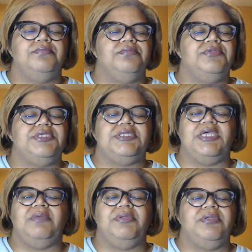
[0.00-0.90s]
Just
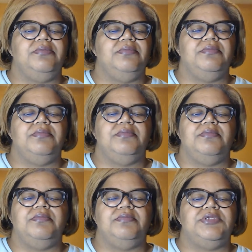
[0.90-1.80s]
stop it.
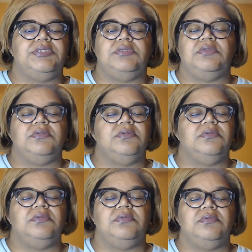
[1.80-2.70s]
Just
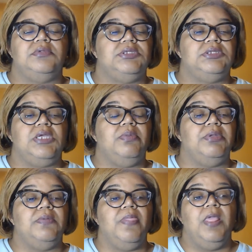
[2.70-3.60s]
stop
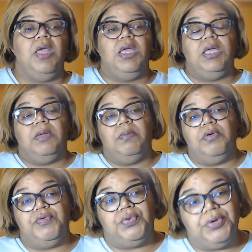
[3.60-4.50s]
it.
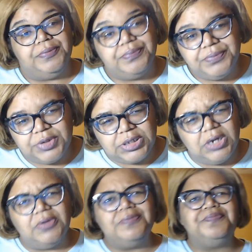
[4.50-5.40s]
moving on.
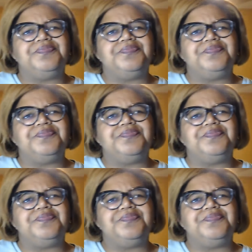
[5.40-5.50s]
So